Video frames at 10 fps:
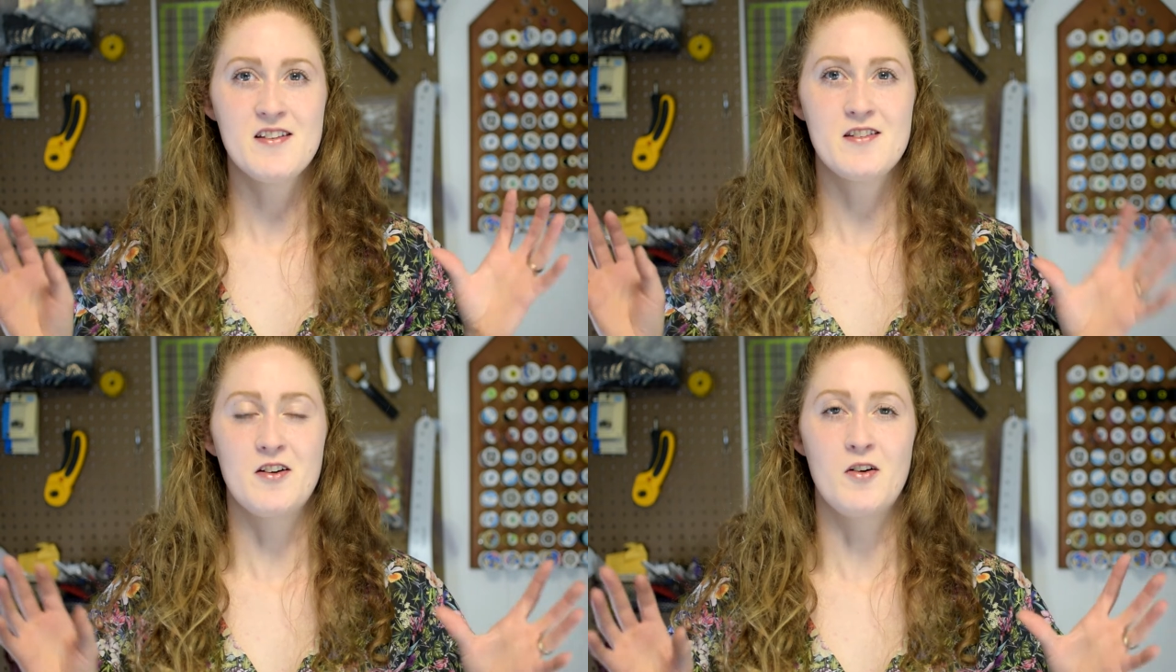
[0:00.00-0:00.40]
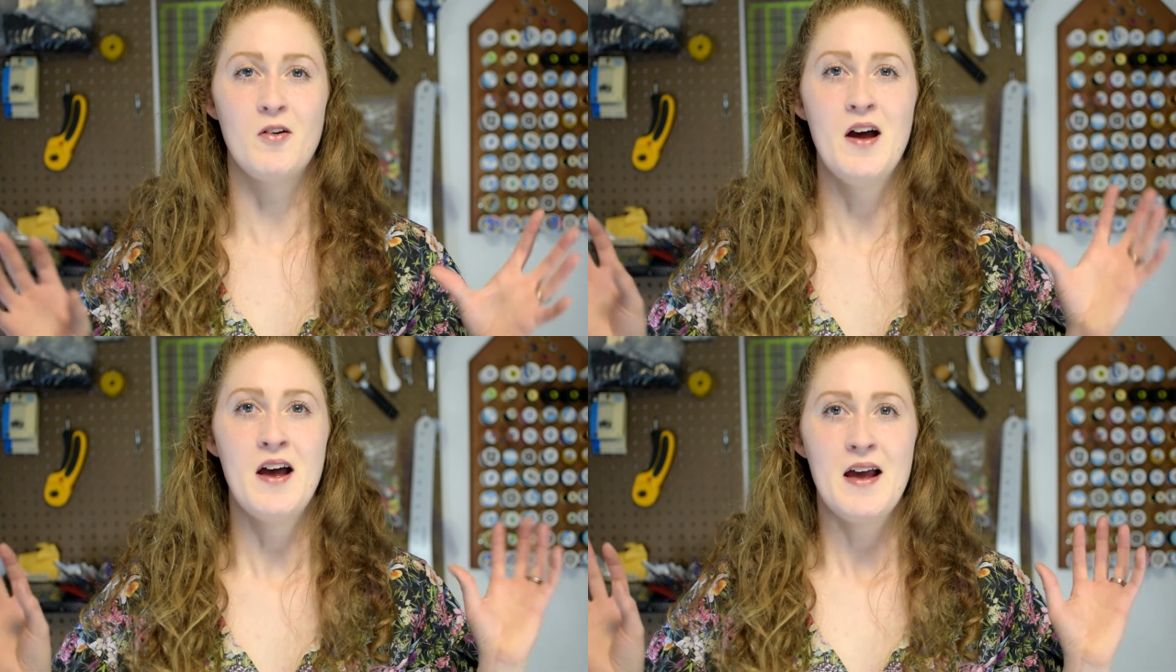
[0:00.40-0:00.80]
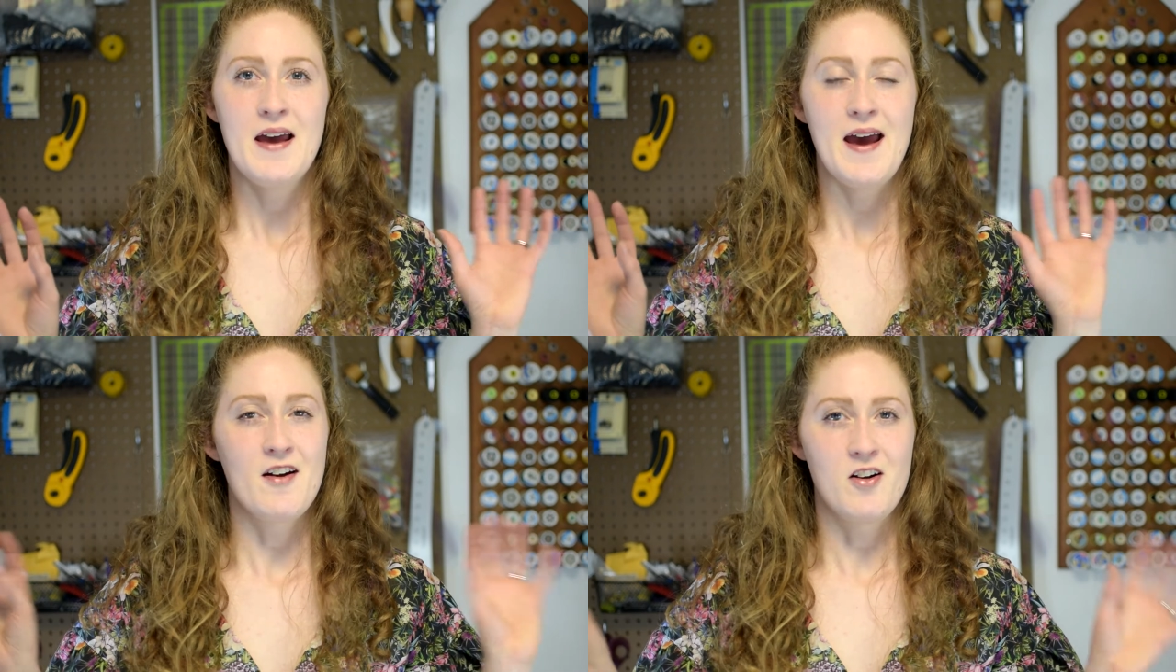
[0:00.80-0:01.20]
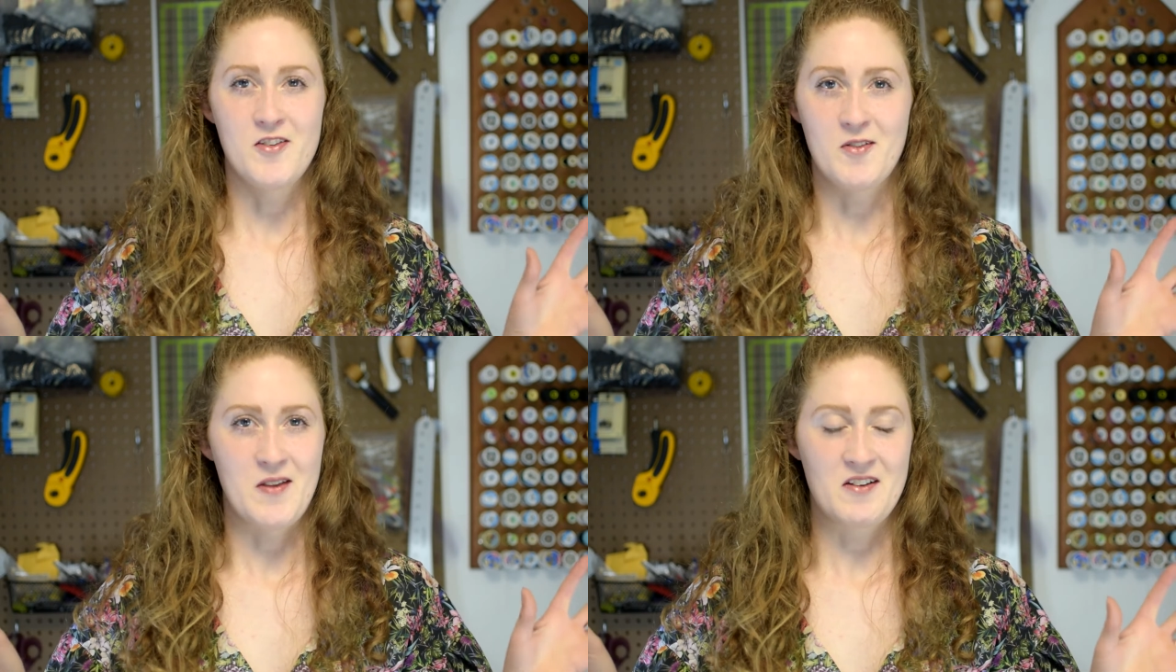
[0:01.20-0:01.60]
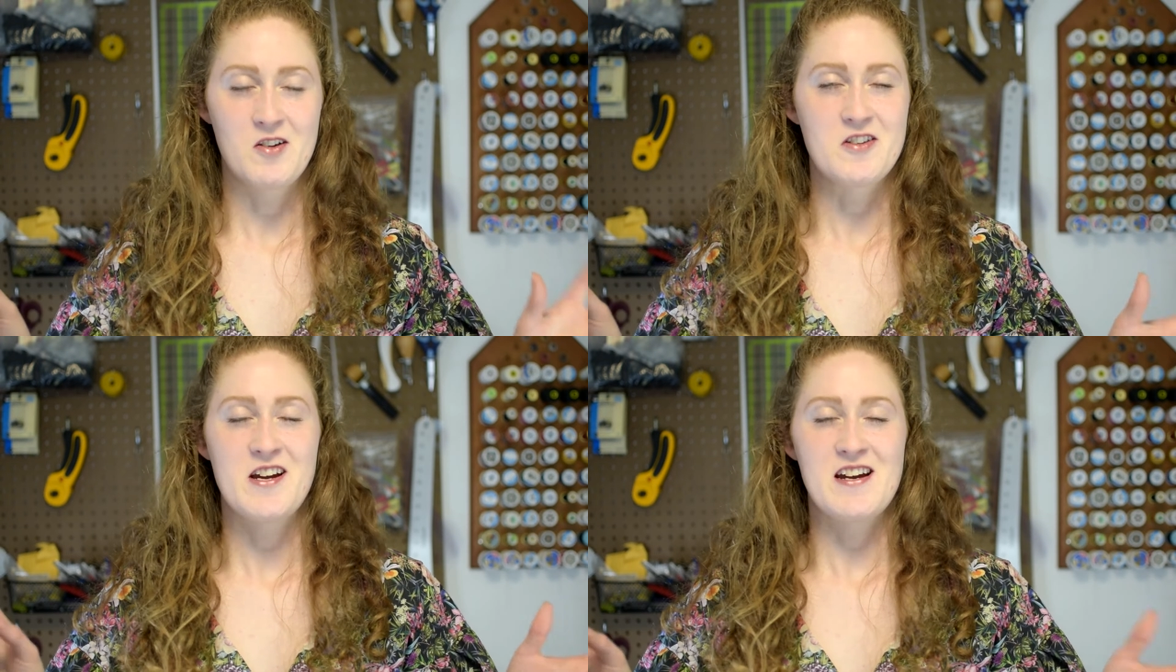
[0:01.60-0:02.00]
So And also that
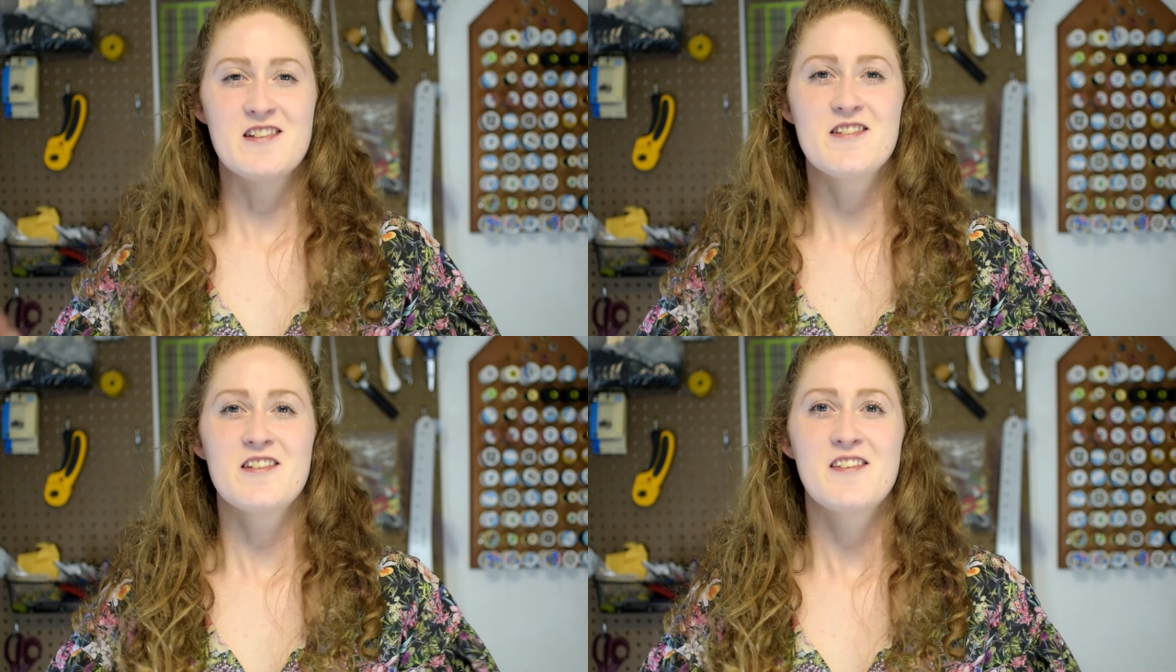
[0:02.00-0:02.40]
could change.